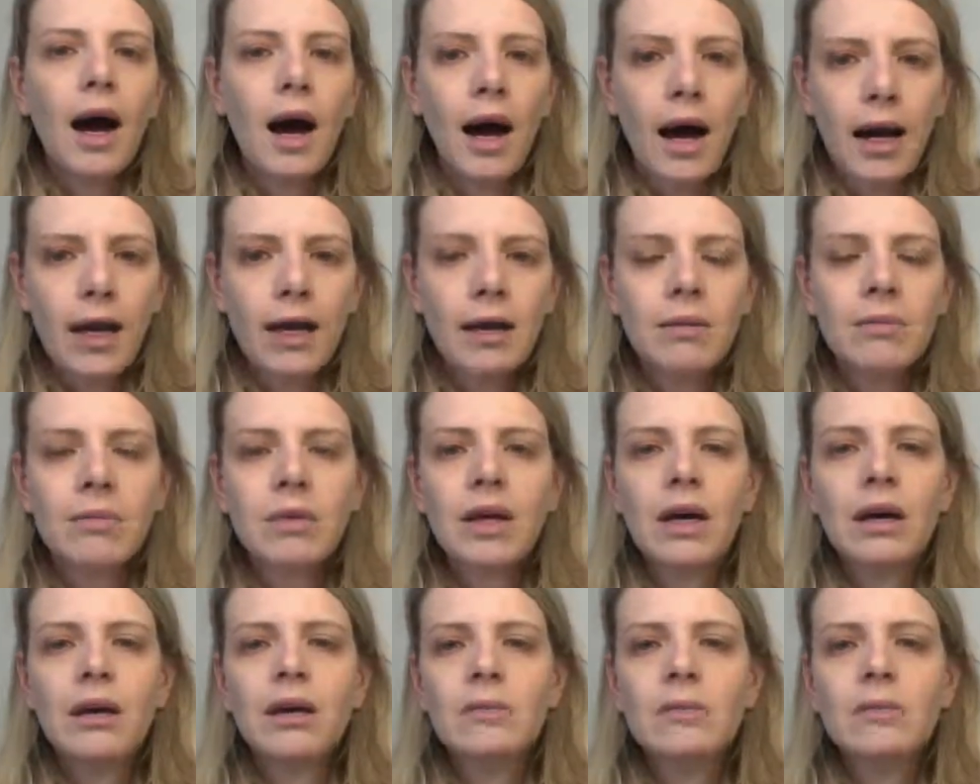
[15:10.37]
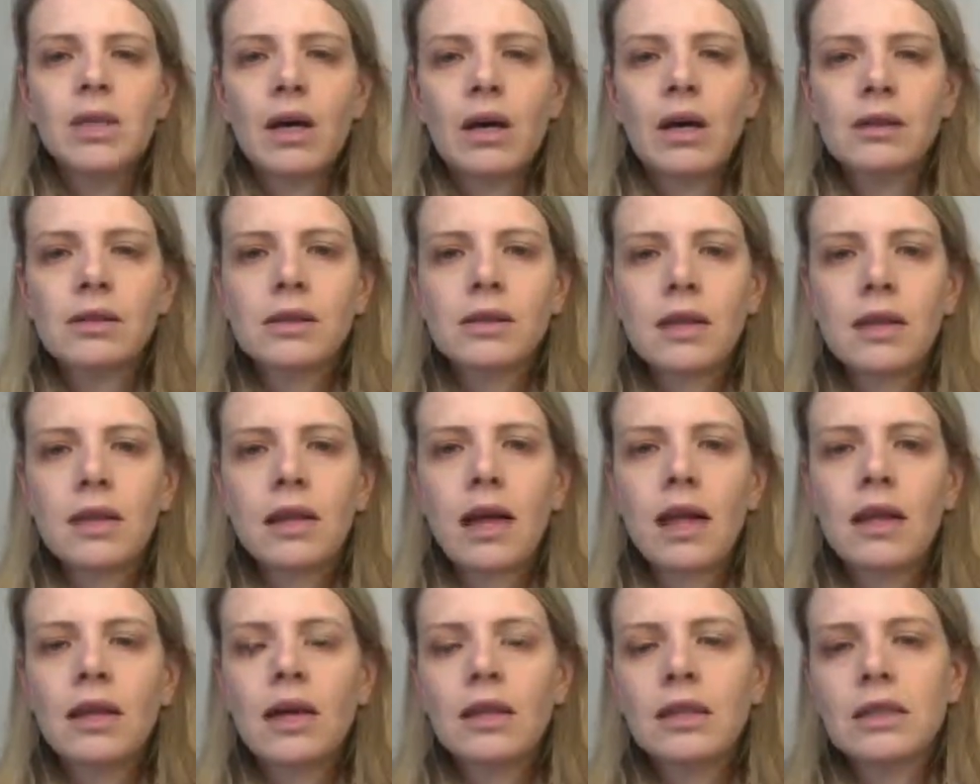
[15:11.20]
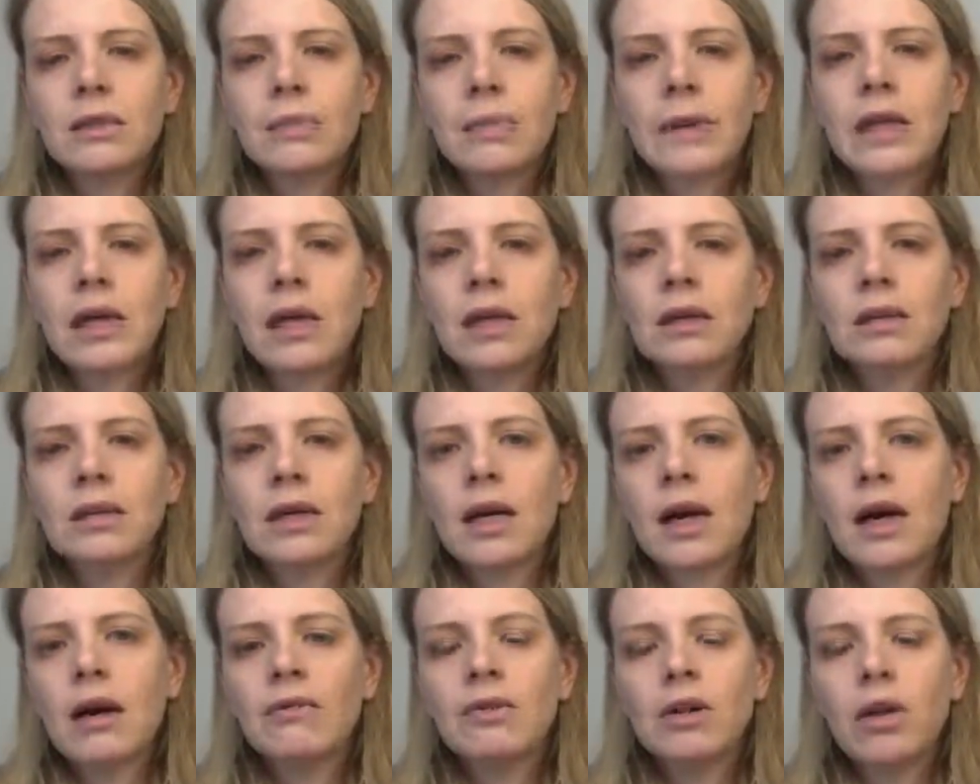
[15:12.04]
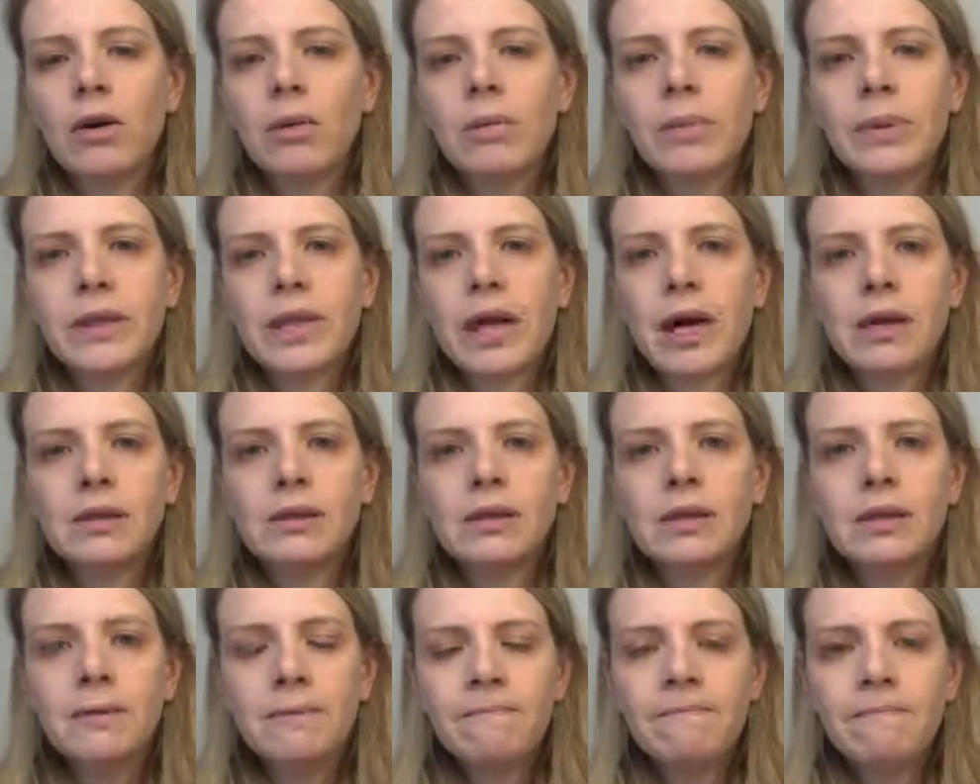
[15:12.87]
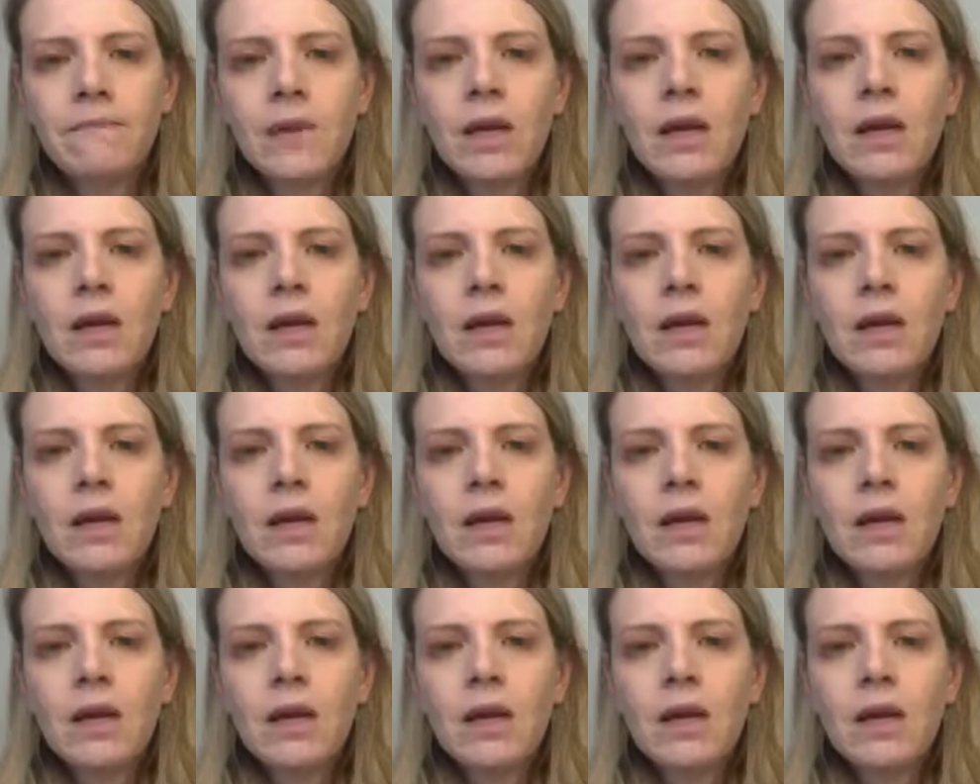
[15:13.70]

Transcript: I am thallium toxic, and that's because I have low potassium.